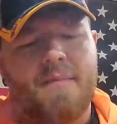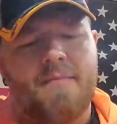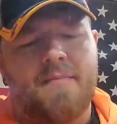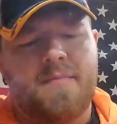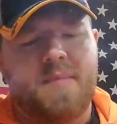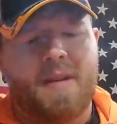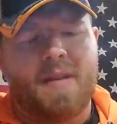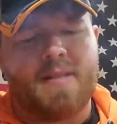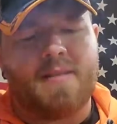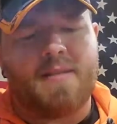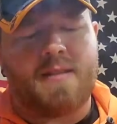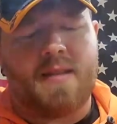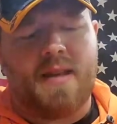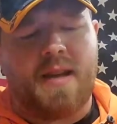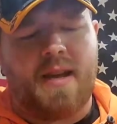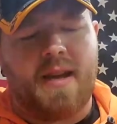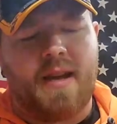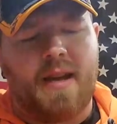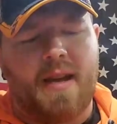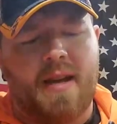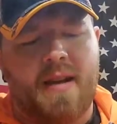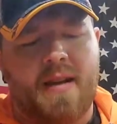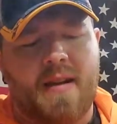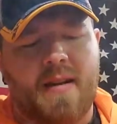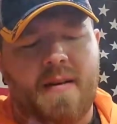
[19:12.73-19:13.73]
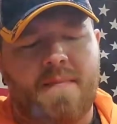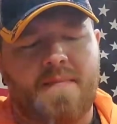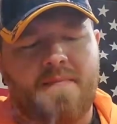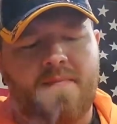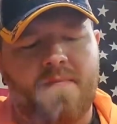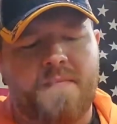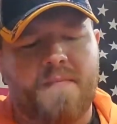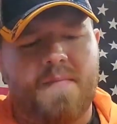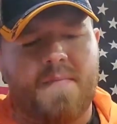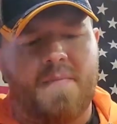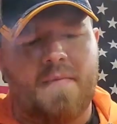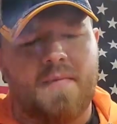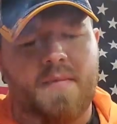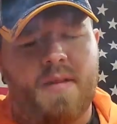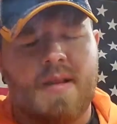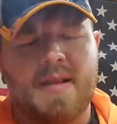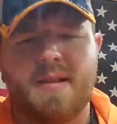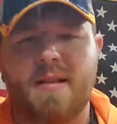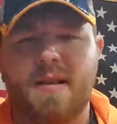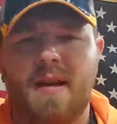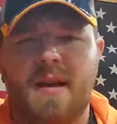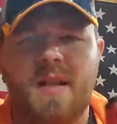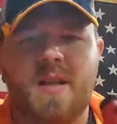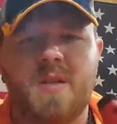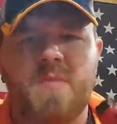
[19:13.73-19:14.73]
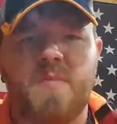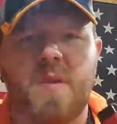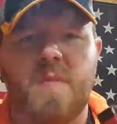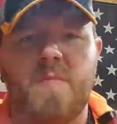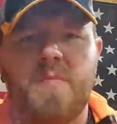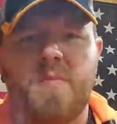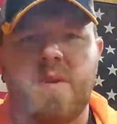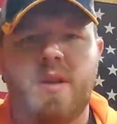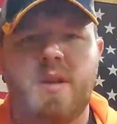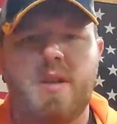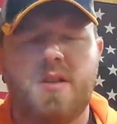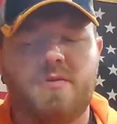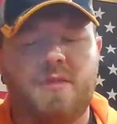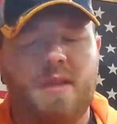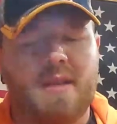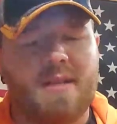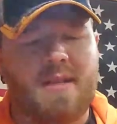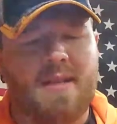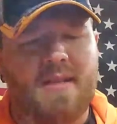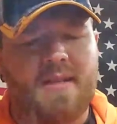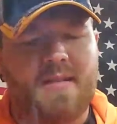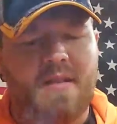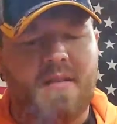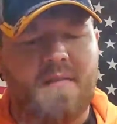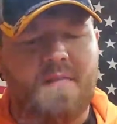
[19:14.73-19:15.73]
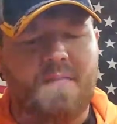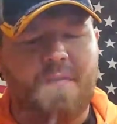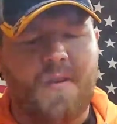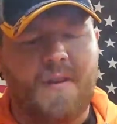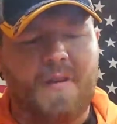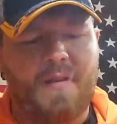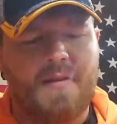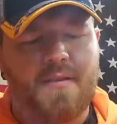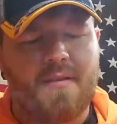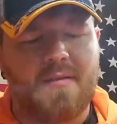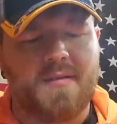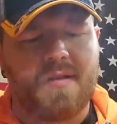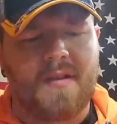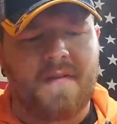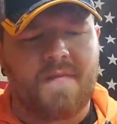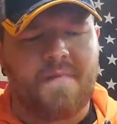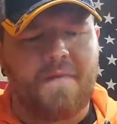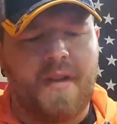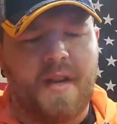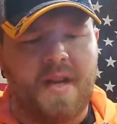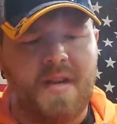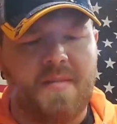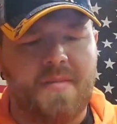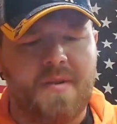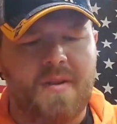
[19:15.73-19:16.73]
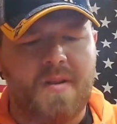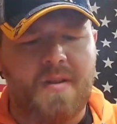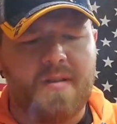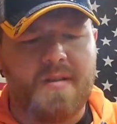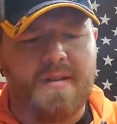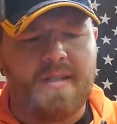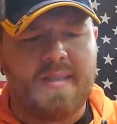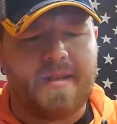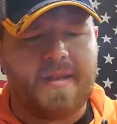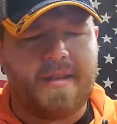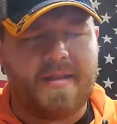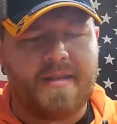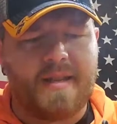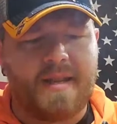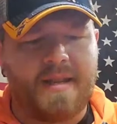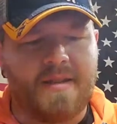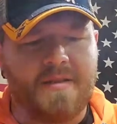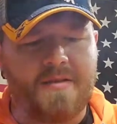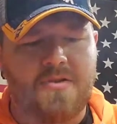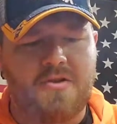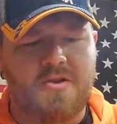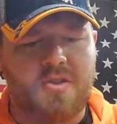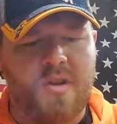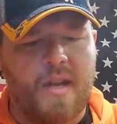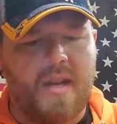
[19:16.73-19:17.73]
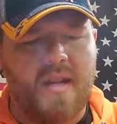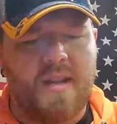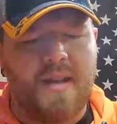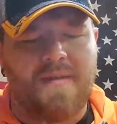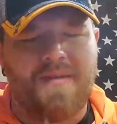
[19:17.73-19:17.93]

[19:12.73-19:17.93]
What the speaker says: But this lighter's been pretty trusty so far. So it's a Firebird, just a single jet.